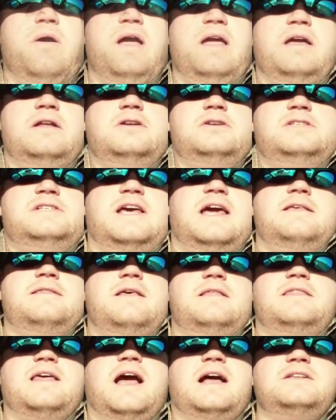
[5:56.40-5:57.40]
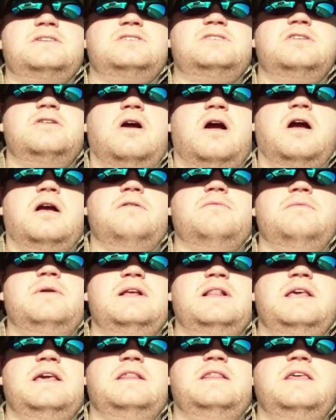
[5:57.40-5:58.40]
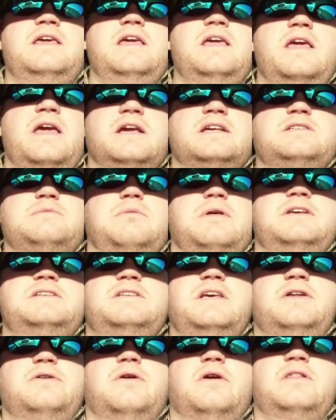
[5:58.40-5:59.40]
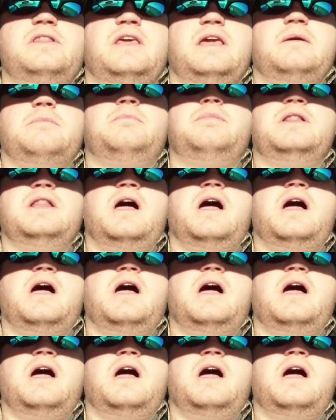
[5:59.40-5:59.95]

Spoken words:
Now, I understand that that's not really the explicit or the